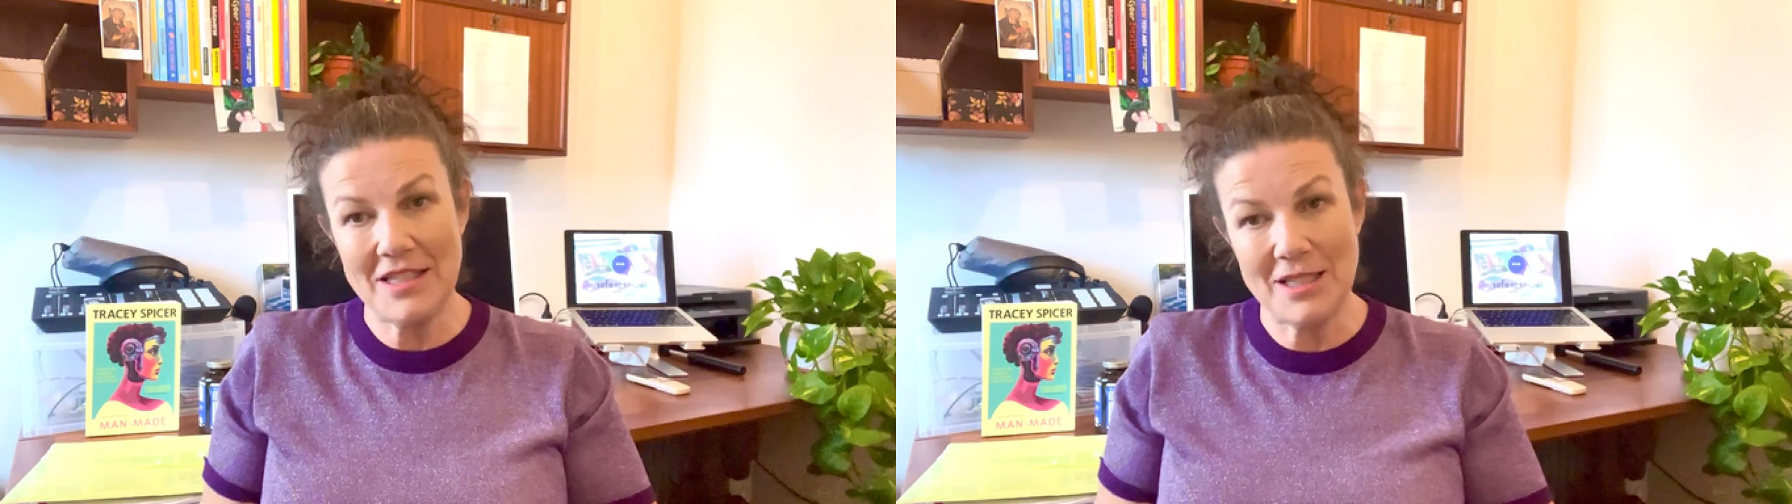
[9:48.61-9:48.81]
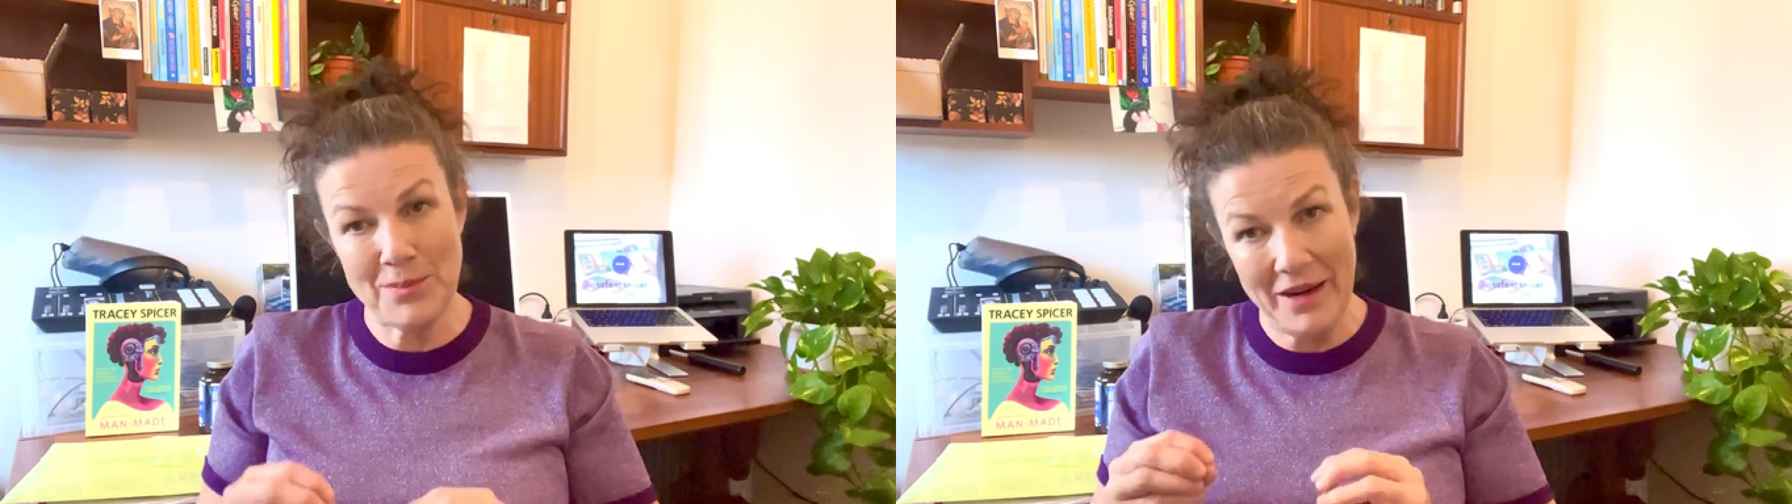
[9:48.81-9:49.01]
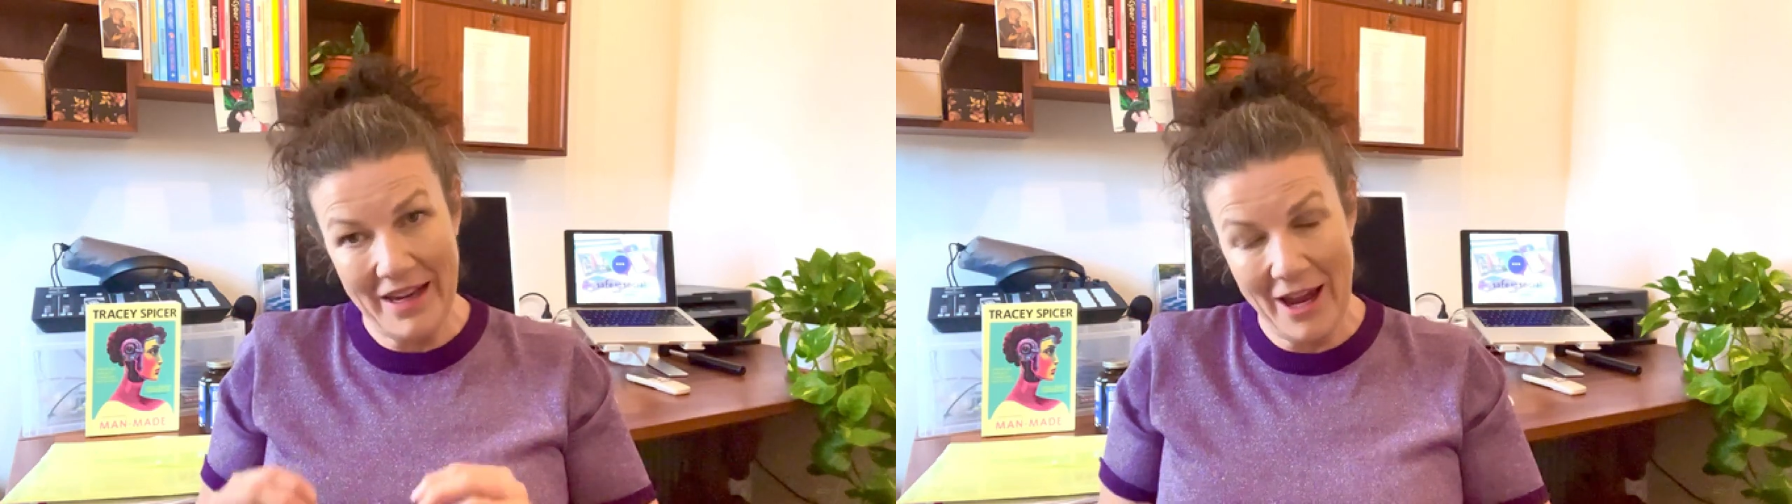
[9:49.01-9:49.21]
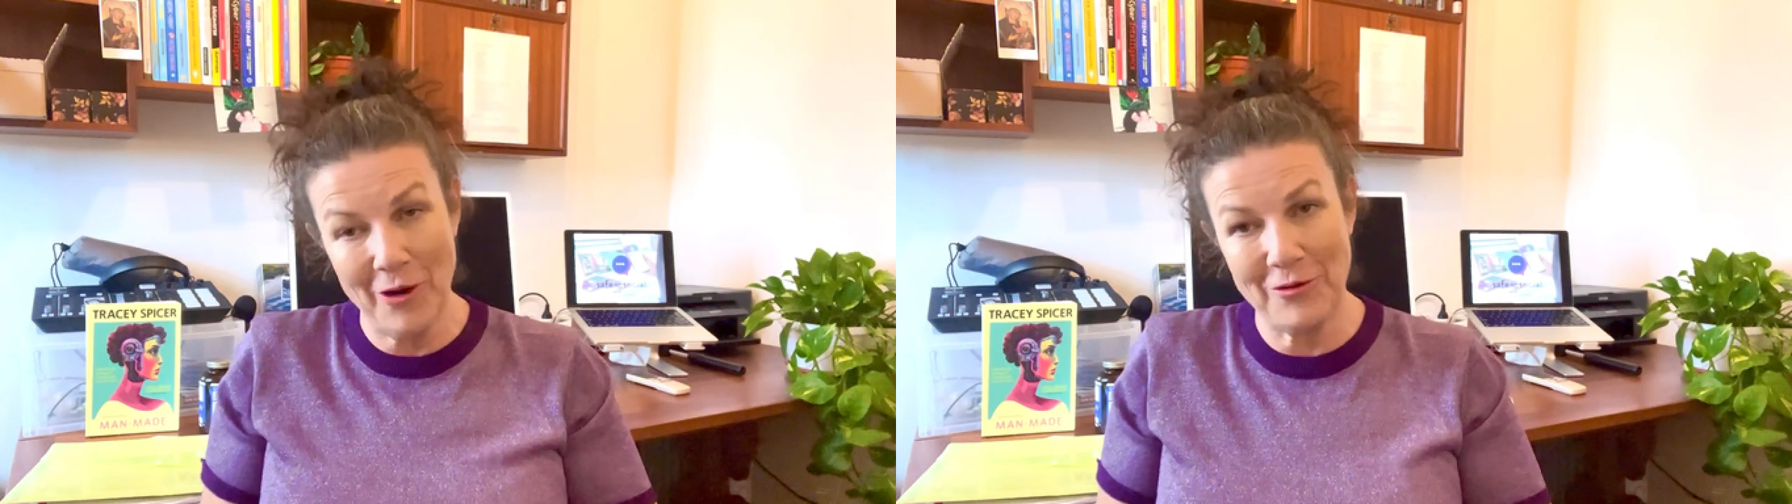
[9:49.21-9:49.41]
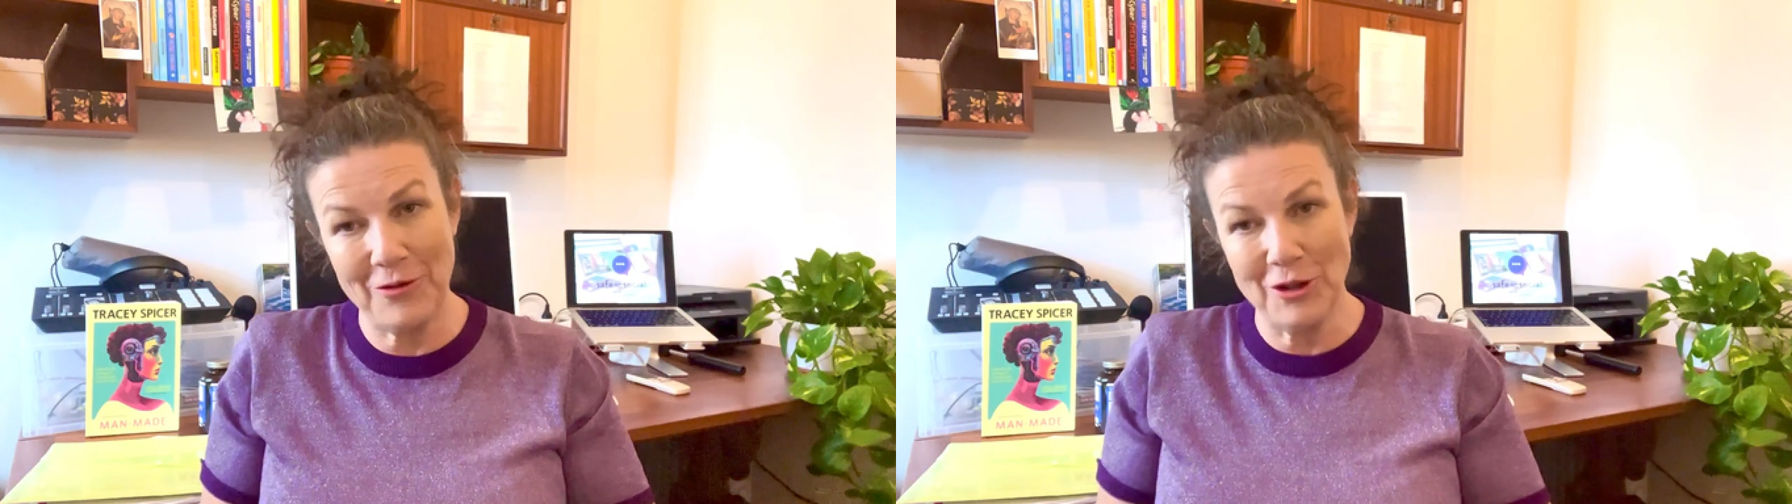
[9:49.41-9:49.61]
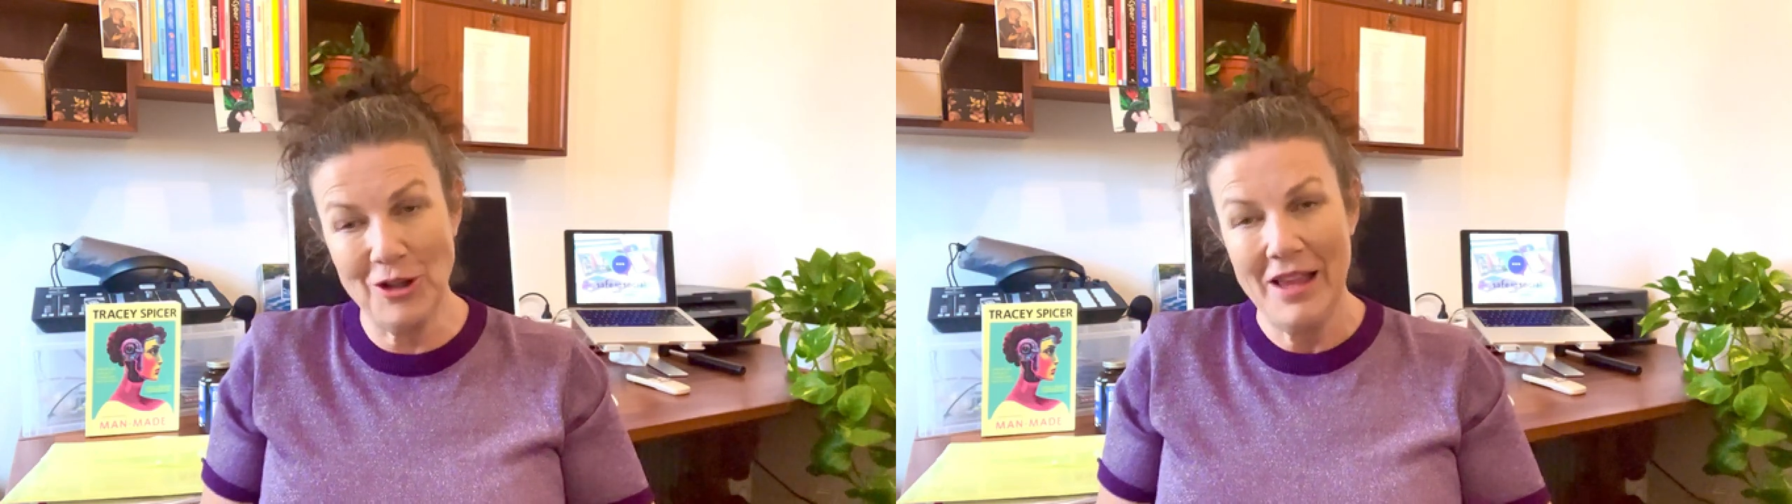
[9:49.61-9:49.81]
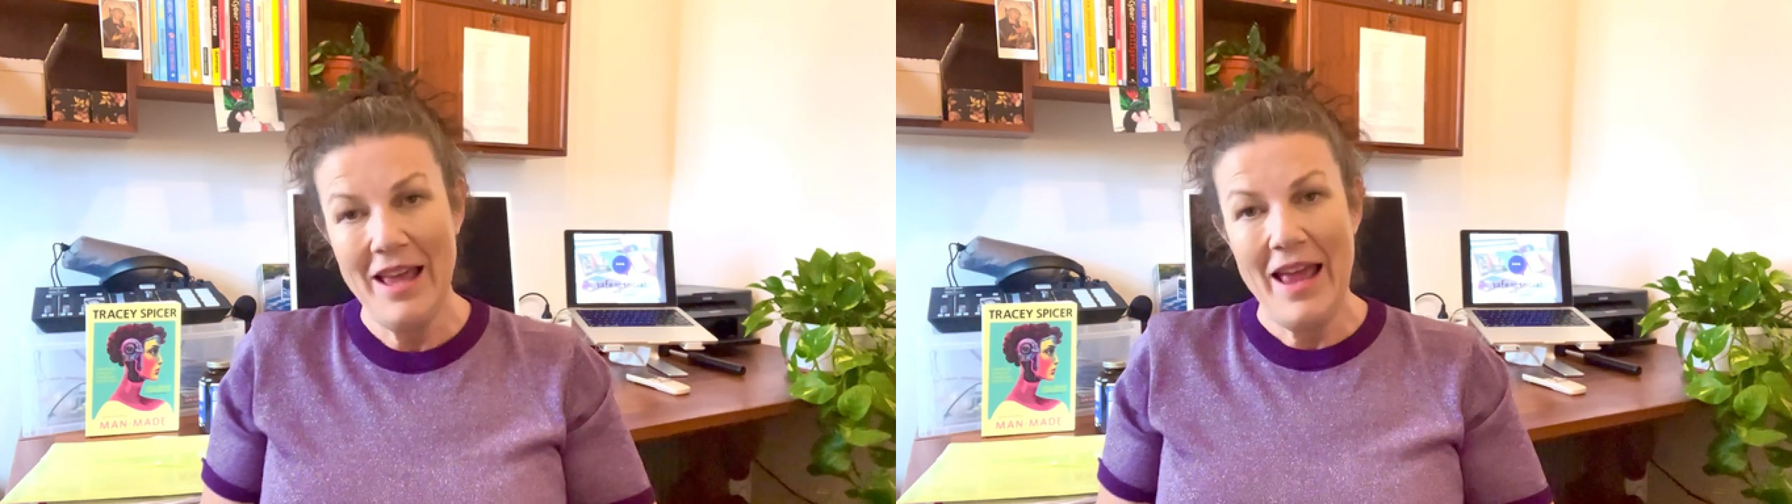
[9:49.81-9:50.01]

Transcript: has been helpful.